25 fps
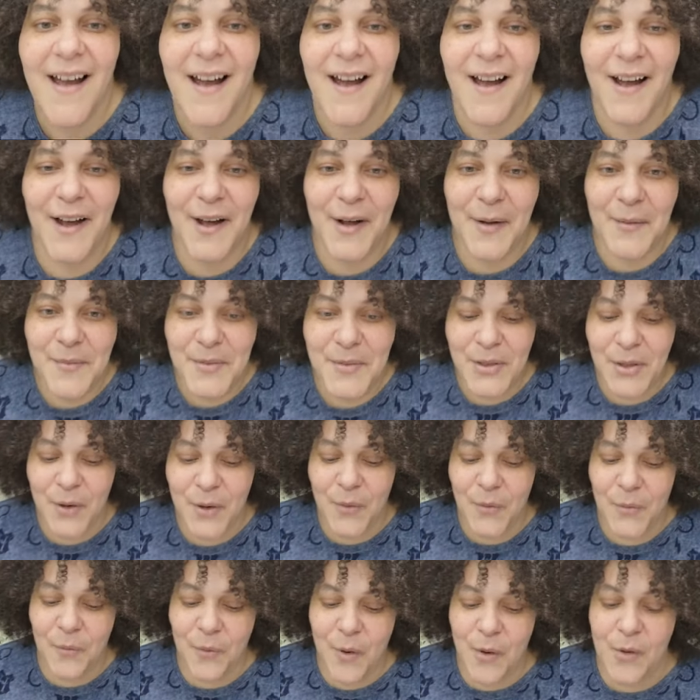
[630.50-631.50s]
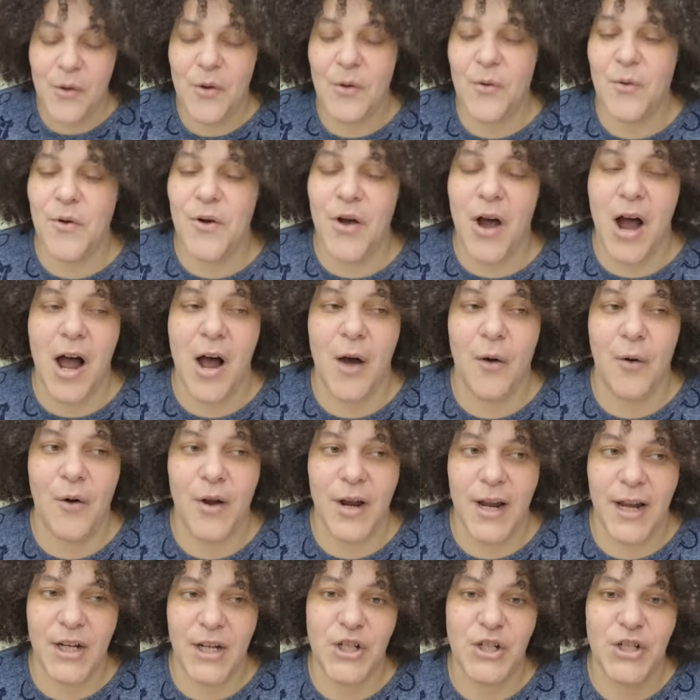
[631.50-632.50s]
Um, so uh,
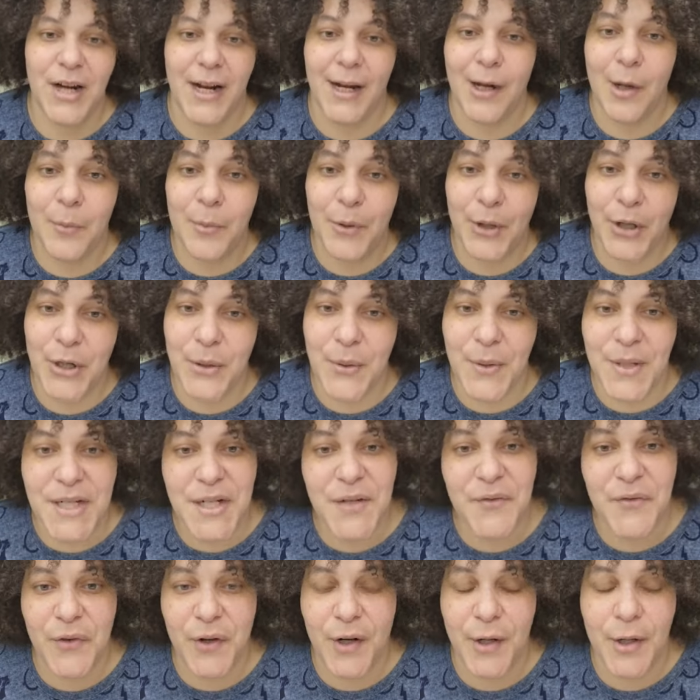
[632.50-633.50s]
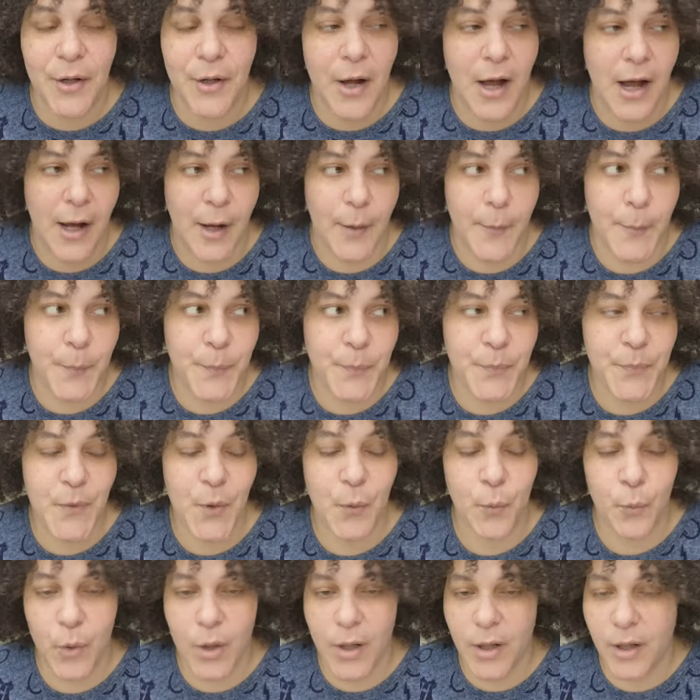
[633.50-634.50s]
each day I'll bring you a different um,
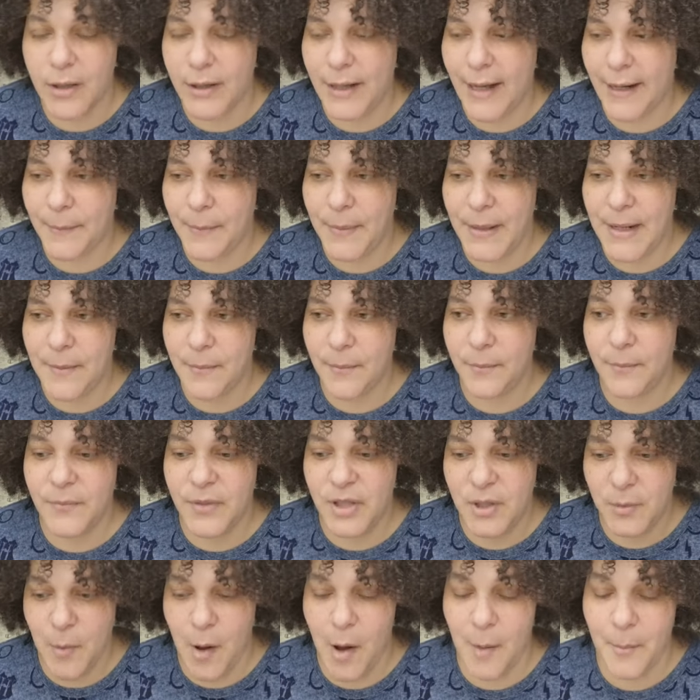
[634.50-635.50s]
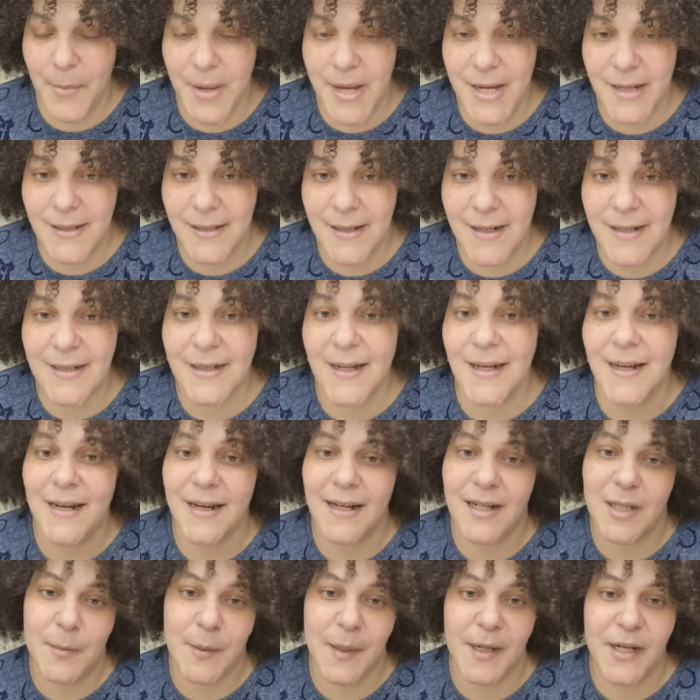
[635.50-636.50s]
like small business and
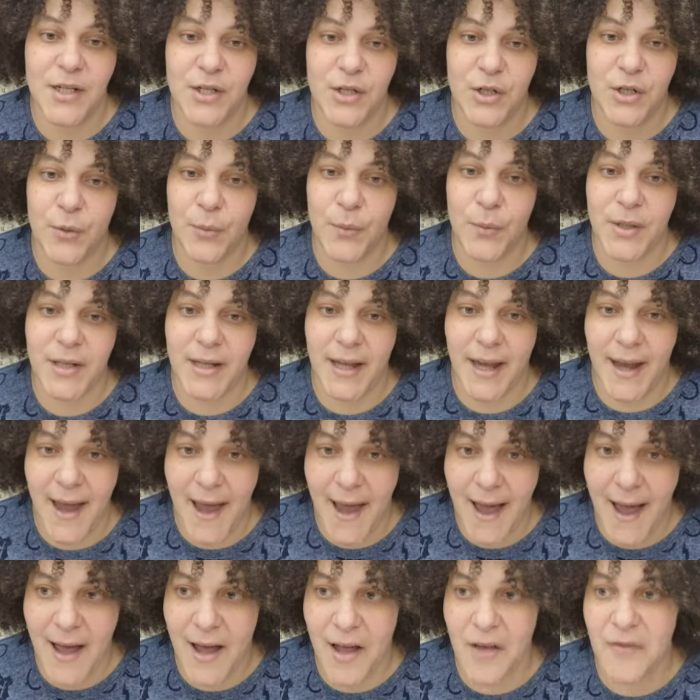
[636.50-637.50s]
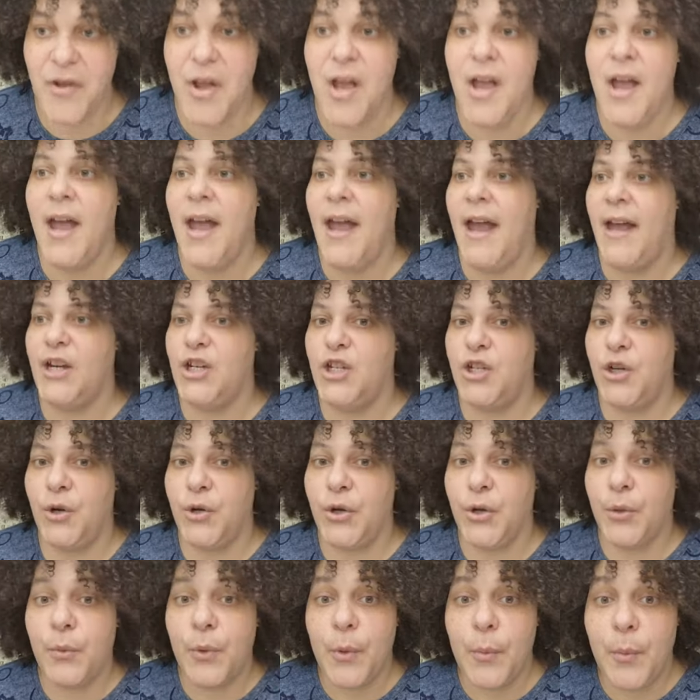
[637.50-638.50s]
explain to you what they have and show
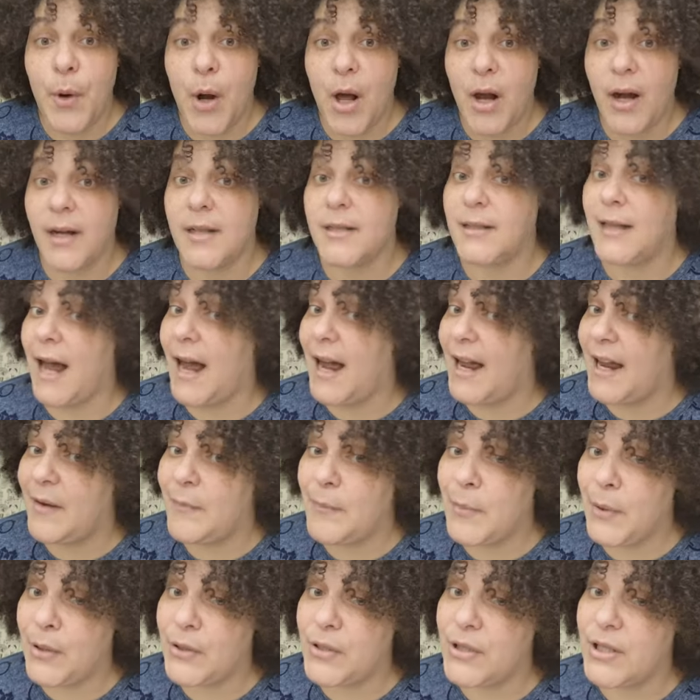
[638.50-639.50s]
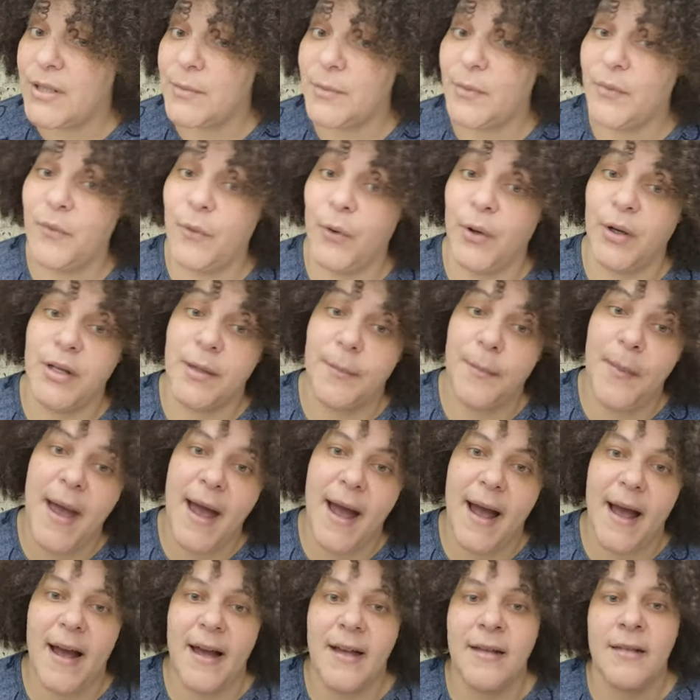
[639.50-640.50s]
you what products I have purchased before in the
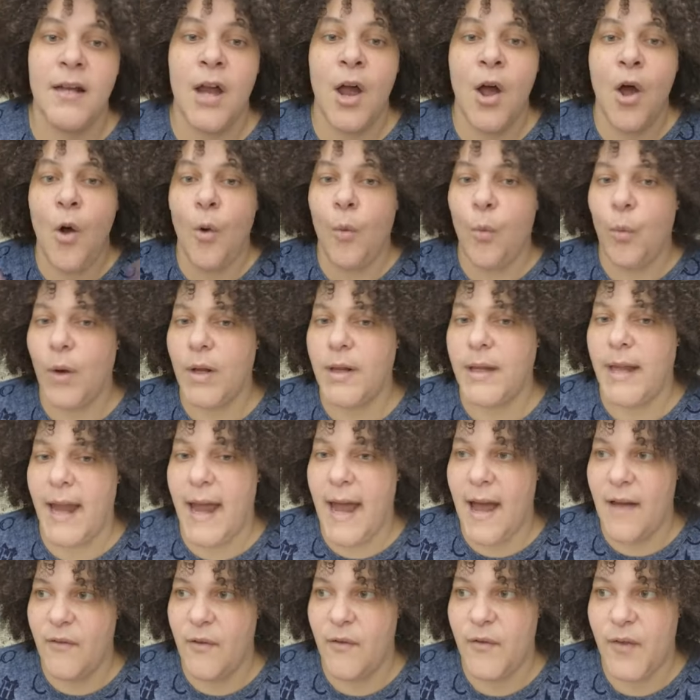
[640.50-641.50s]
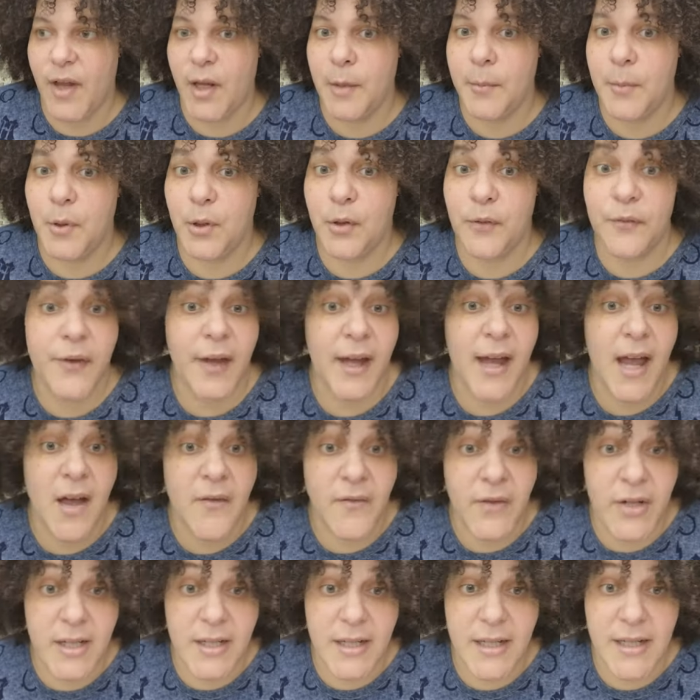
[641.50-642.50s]
past, what they have available, if they have
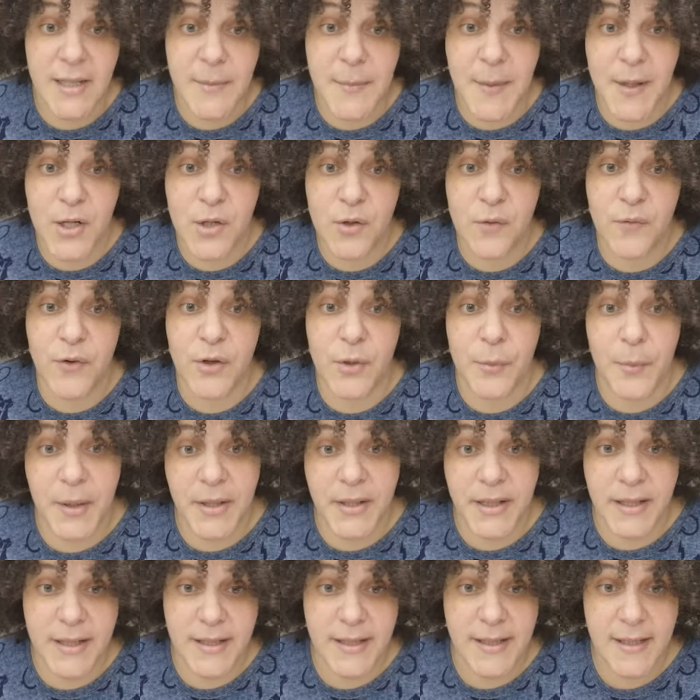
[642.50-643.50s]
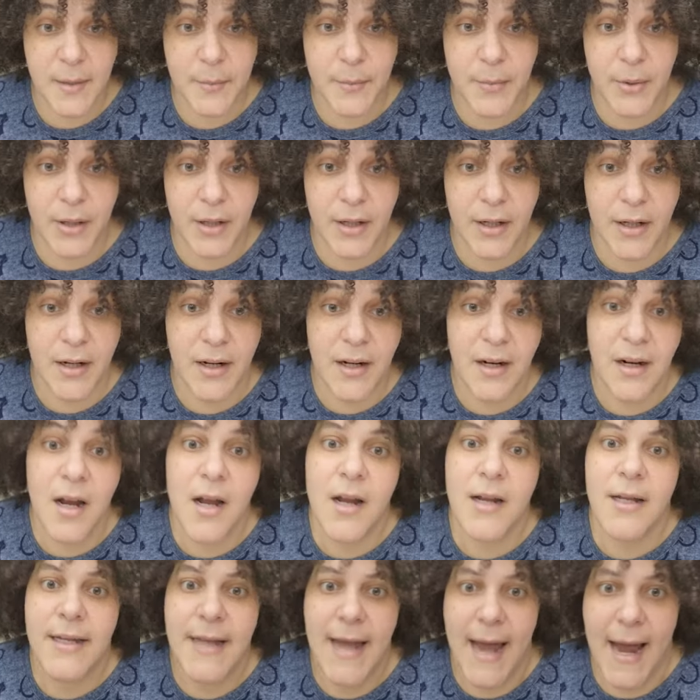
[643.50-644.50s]
anything special for the month of December.
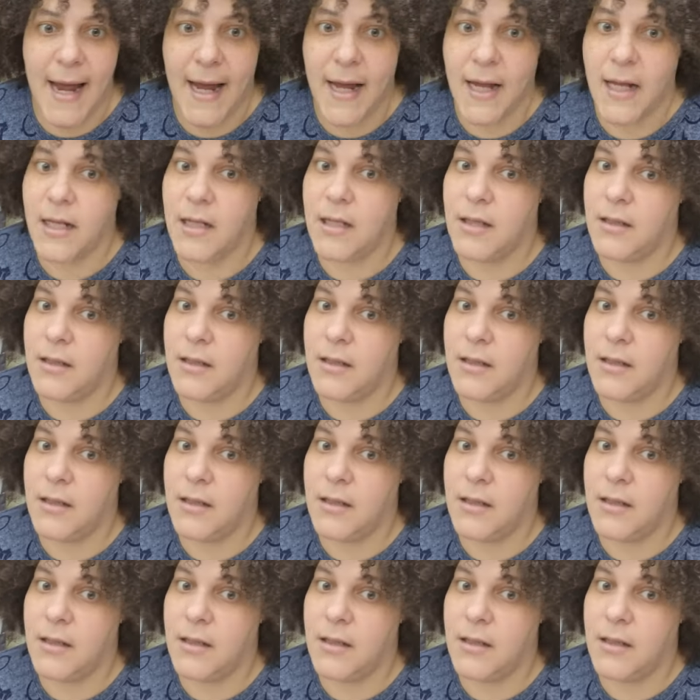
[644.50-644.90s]
Yeah,